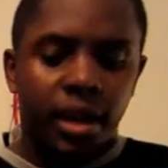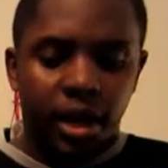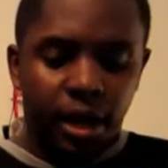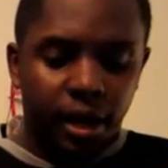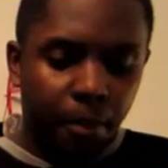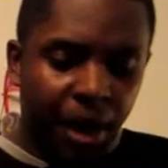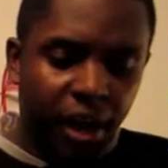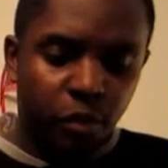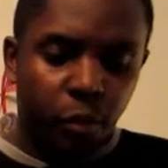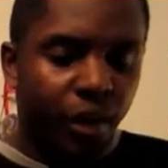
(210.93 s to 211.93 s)

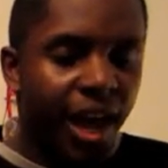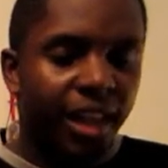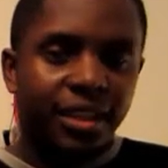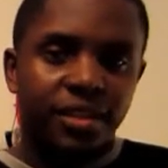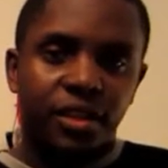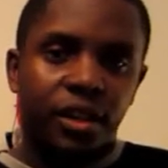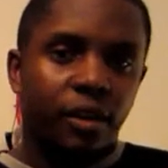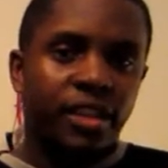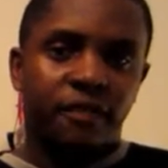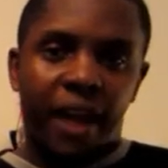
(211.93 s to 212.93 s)
Miles Morales, you know,
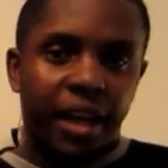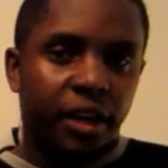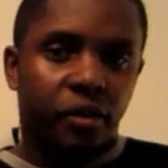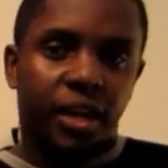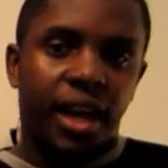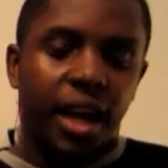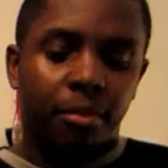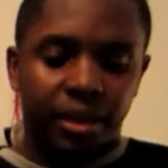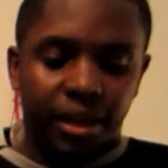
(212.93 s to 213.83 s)
he's fighting Green Goblin.